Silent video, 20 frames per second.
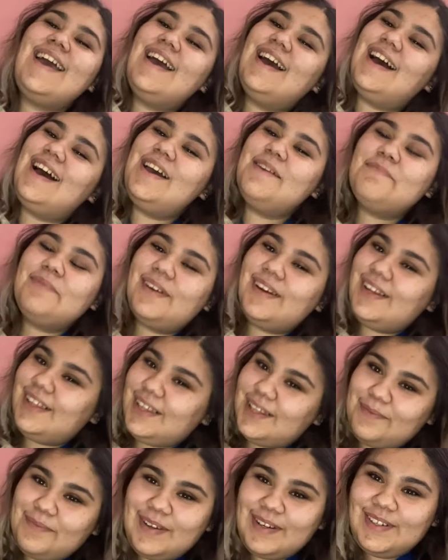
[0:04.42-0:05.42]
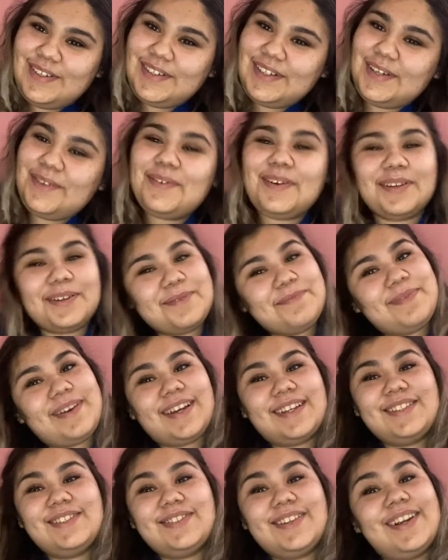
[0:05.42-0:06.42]
Hi Bear Elementary, welcome
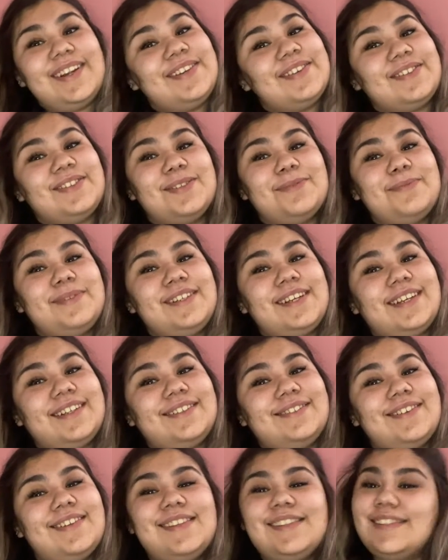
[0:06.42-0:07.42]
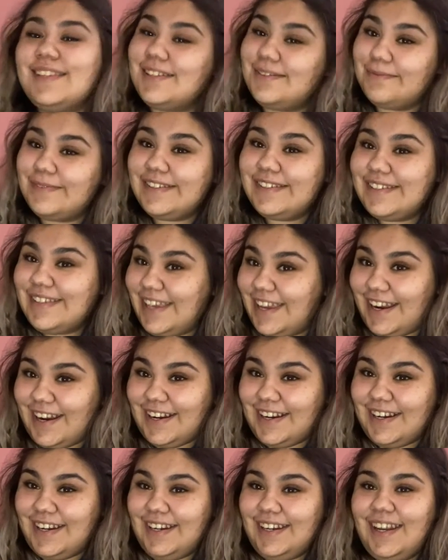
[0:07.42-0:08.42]
back to our YouTube channel. This is Miss
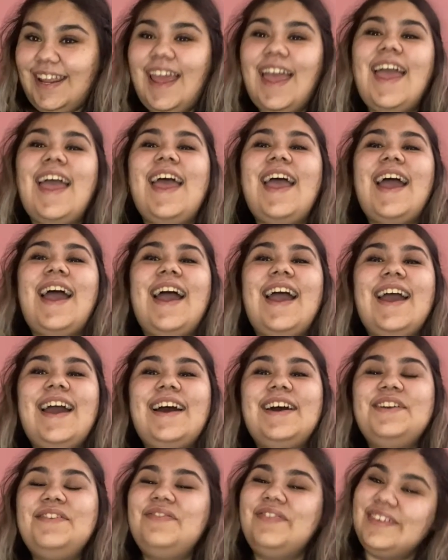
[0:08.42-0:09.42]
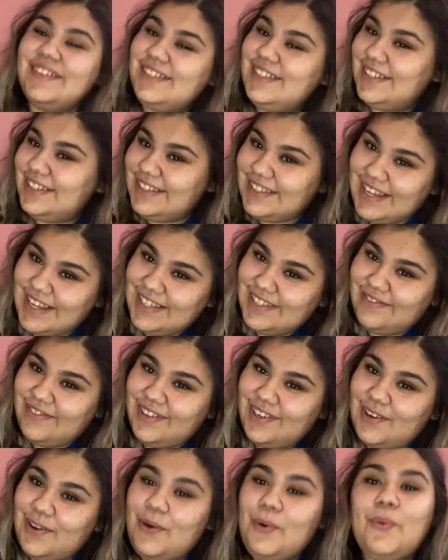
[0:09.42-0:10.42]
Karen, and for today's
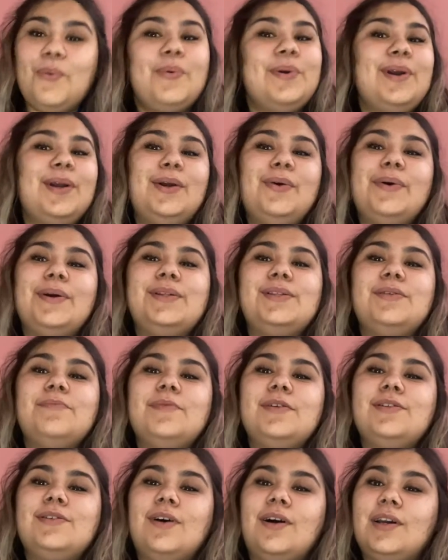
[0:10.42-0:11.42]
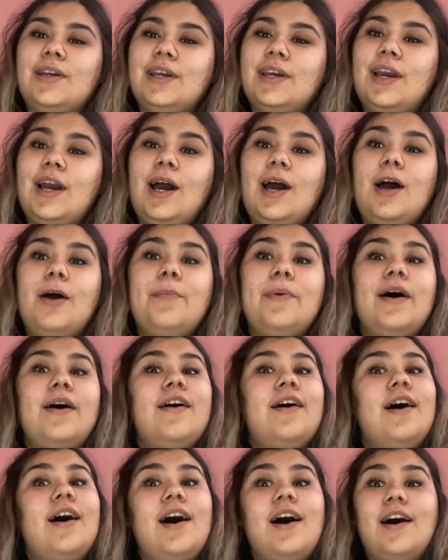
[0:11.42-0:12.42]
video we are going to be talking about
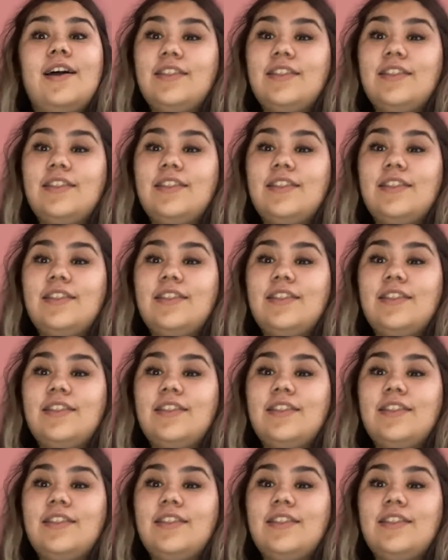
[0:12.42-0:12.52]
the